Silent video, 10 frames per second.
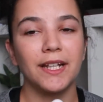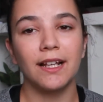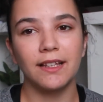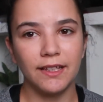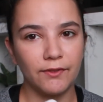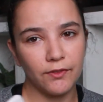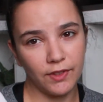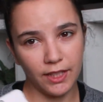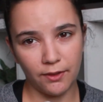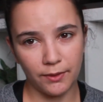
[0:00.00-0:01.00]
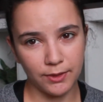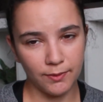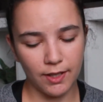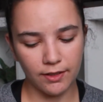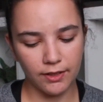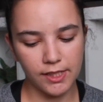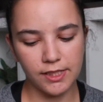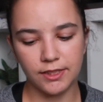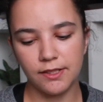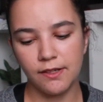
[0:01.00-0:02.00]
and I'll leave a video as well,
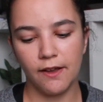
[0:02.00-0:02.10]
because